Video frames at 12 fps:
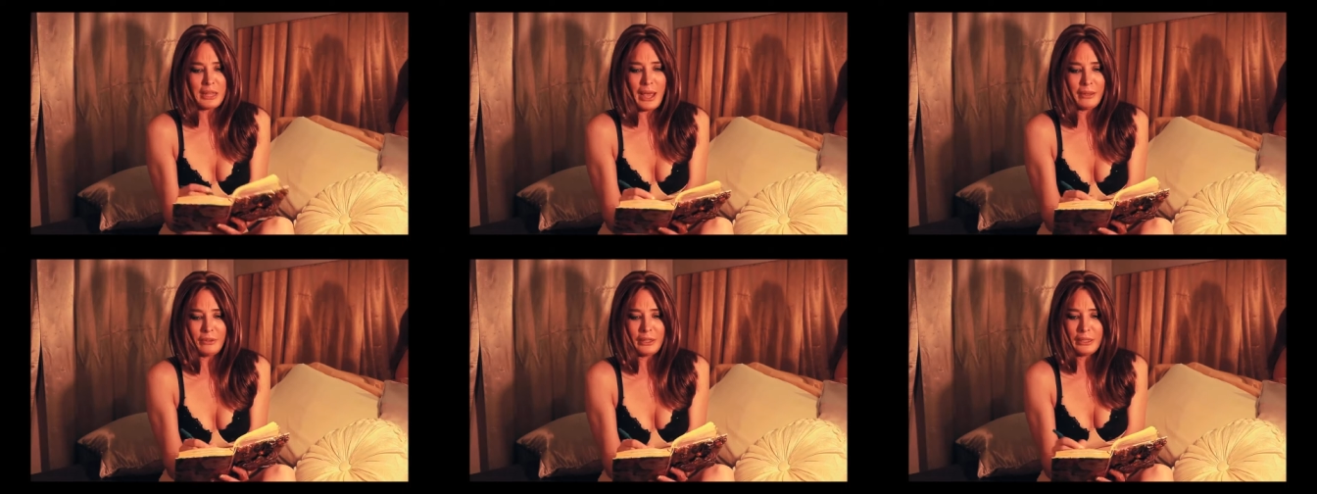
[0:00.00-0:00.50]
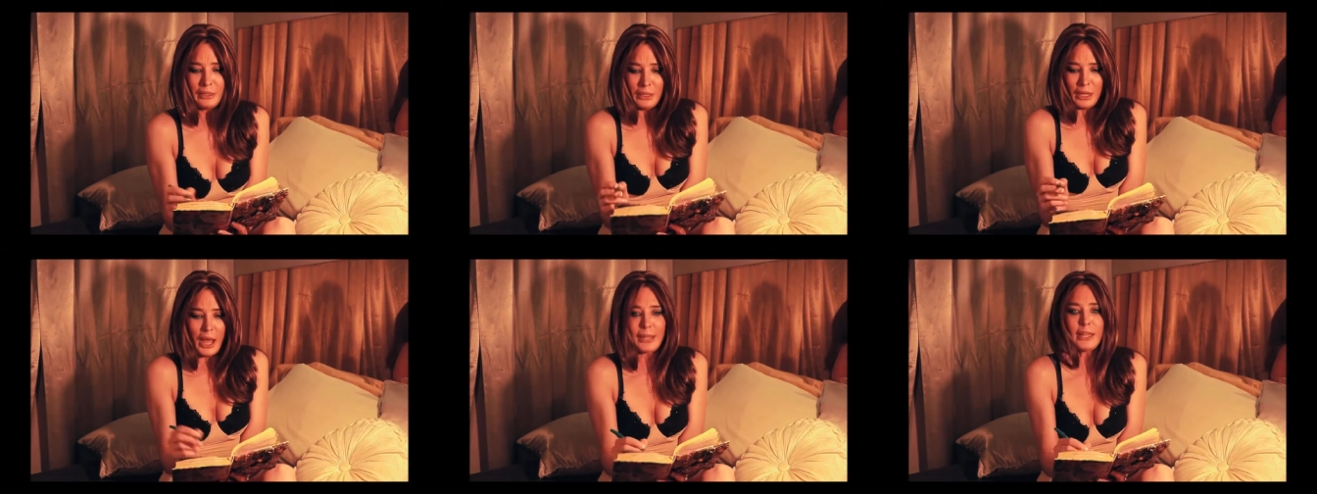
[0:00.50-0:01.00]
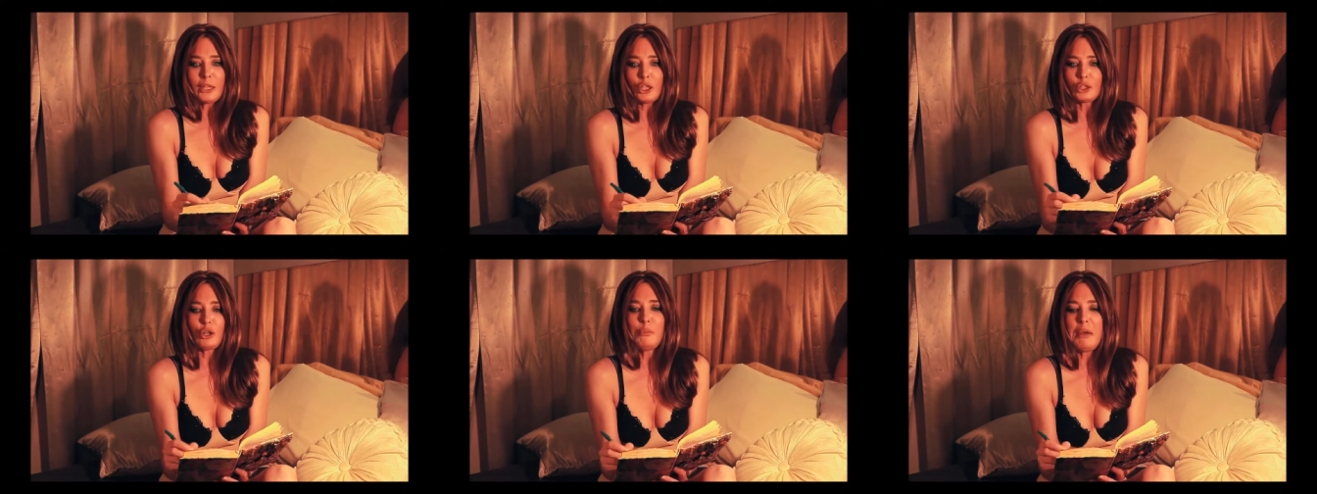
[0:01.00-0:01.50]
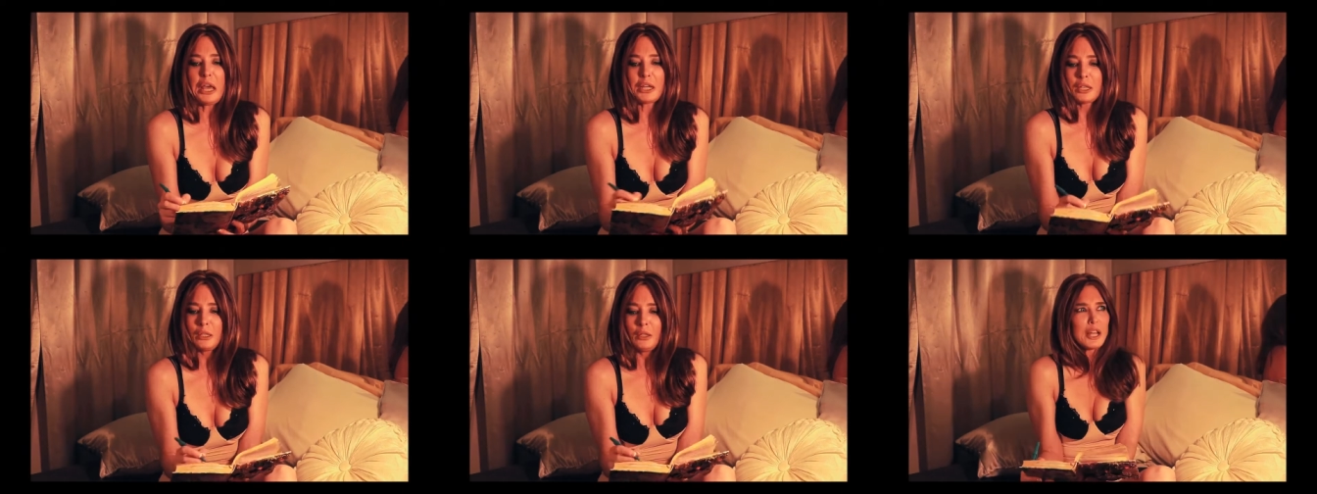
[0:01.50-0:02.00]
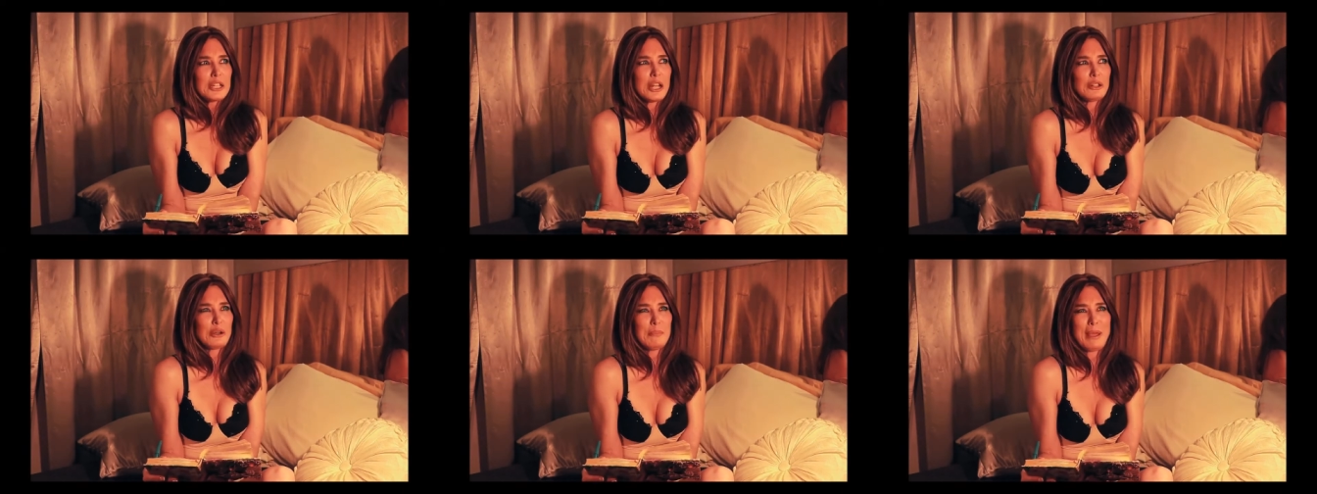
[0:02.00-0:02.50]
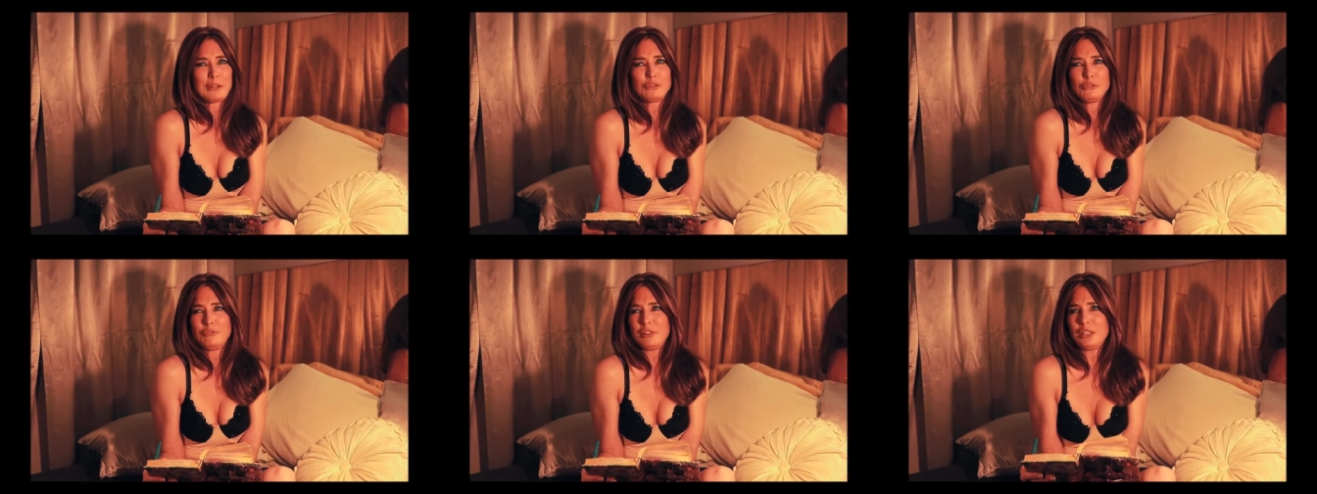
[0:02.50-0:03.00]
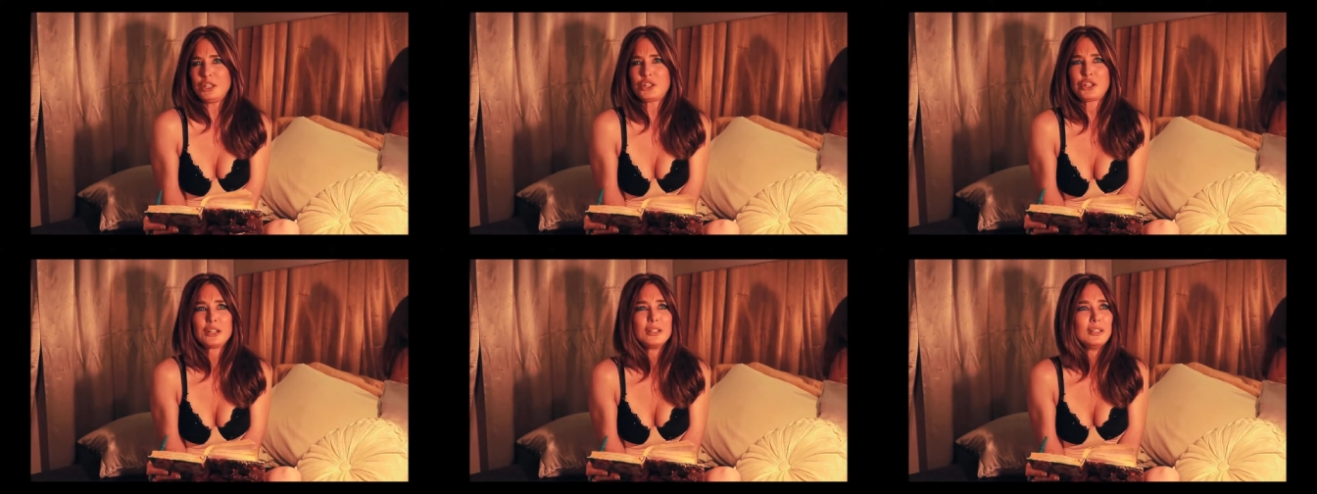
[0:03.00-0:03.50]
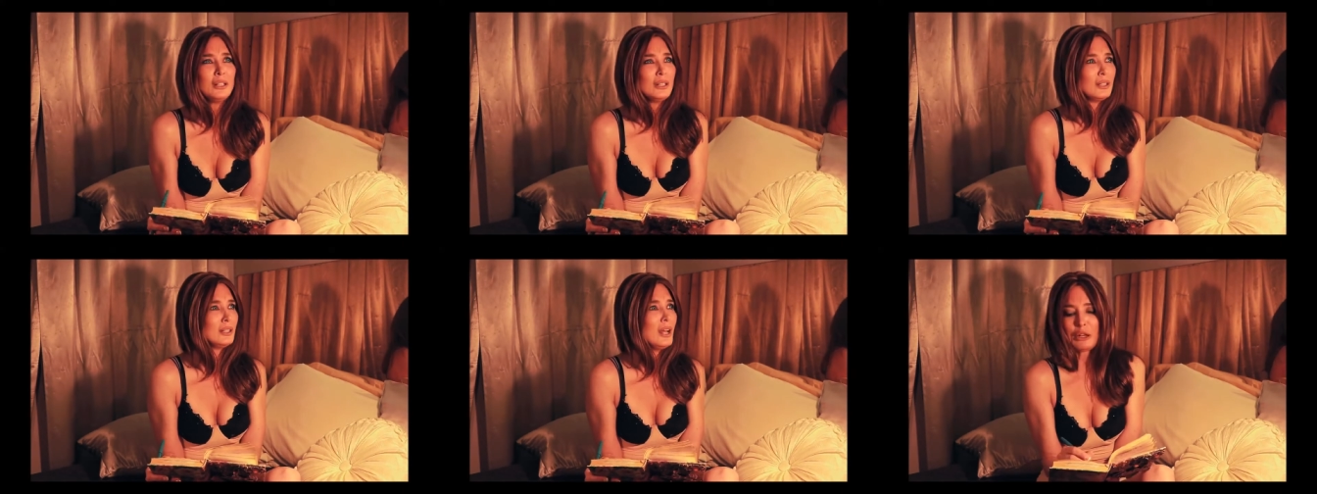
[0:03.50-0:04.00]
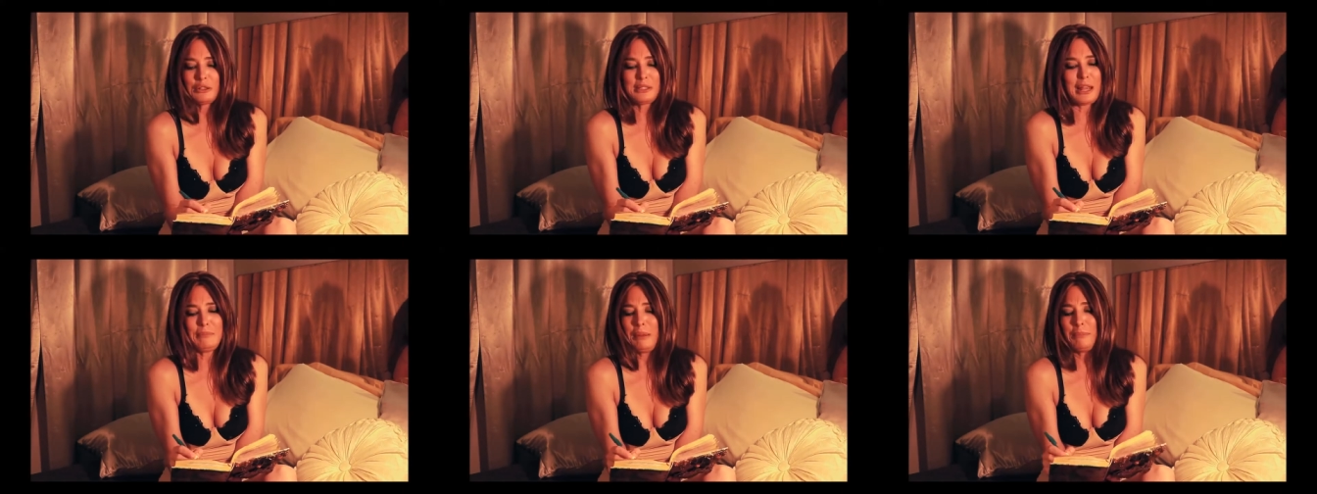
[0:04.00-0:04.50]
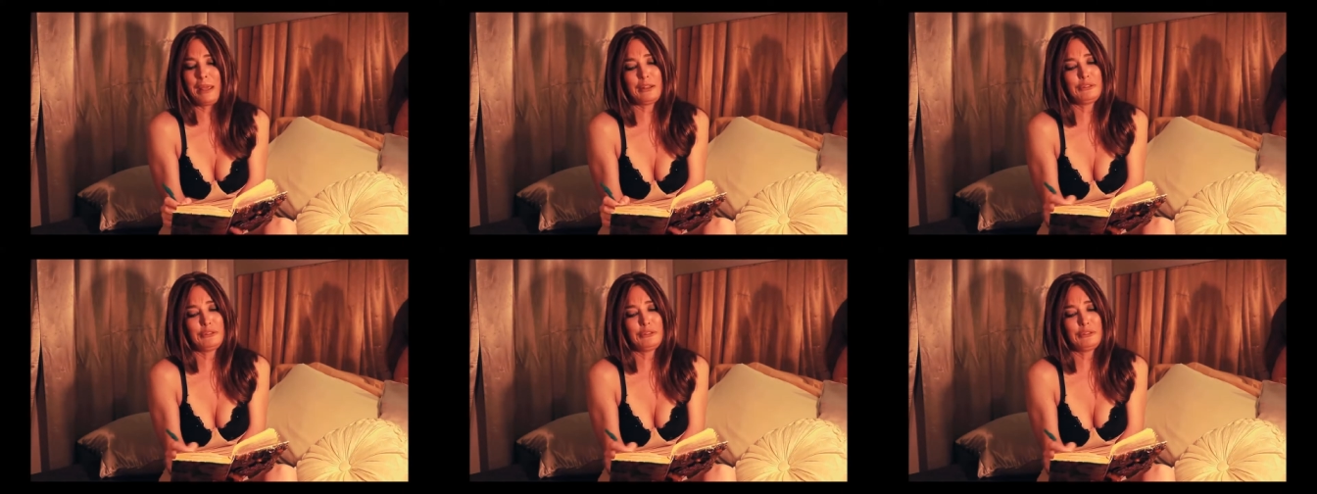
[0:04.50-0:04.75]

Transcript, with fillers: diary, I cannot go back. I can't go back to village. Don't send me back